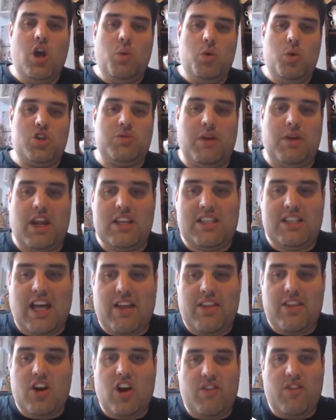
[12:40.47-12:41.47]
which means
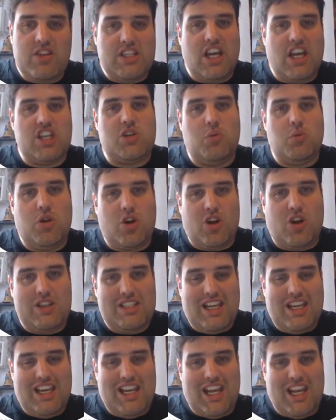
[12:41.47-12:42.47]
that the conversation will
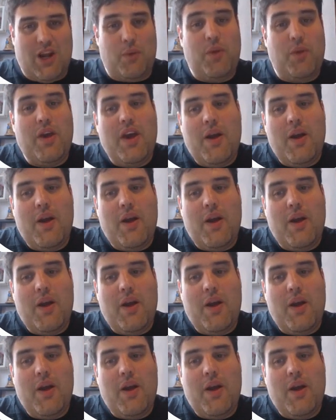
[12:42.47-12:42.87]
continue.